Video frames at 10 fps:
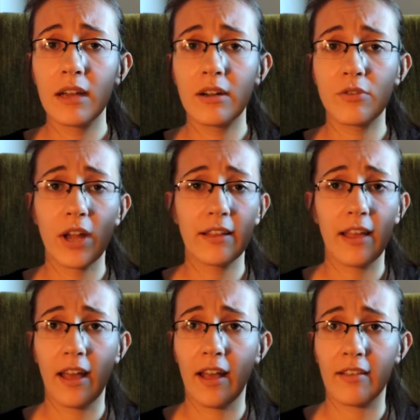
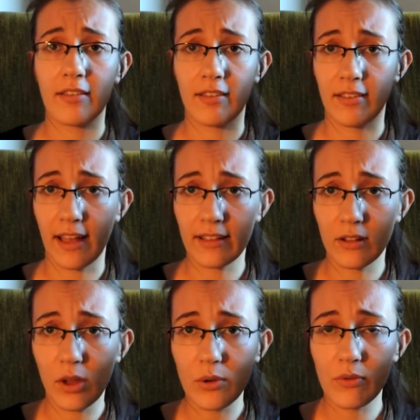read as
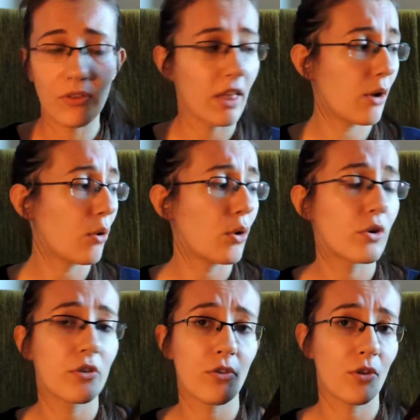standalones,
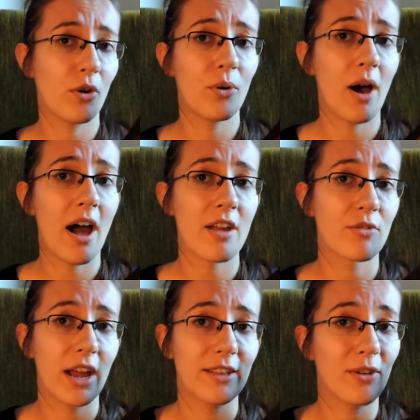or so I
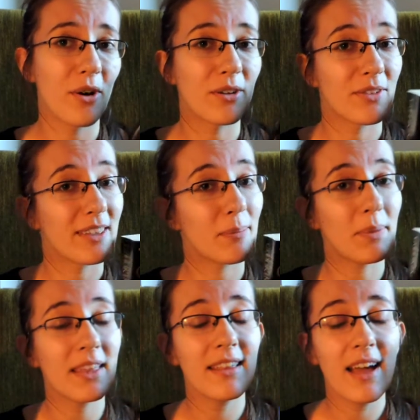read on
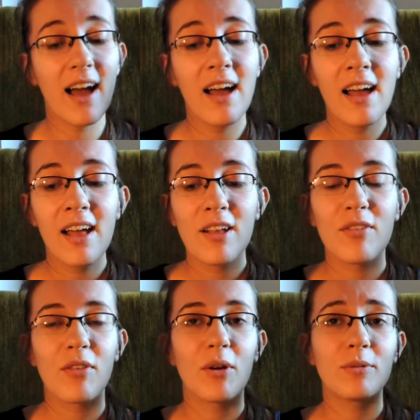Wikipedia.
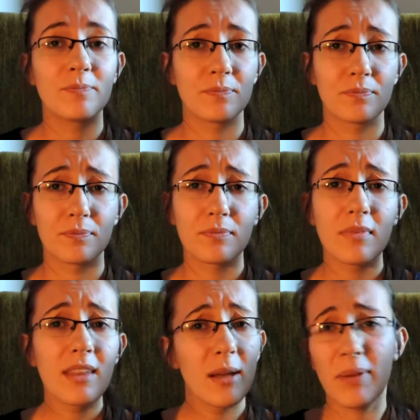So
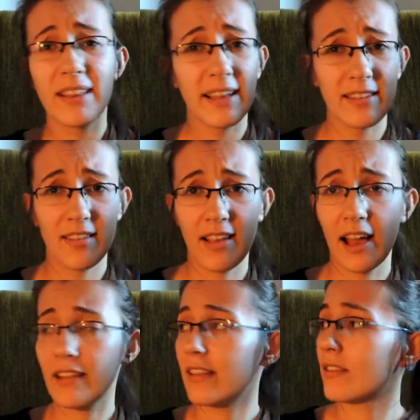but I
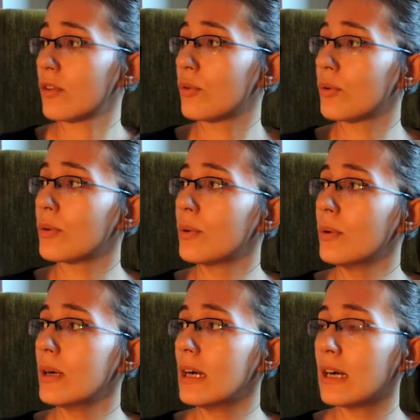decided
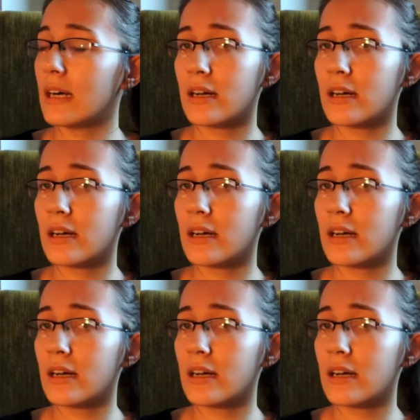to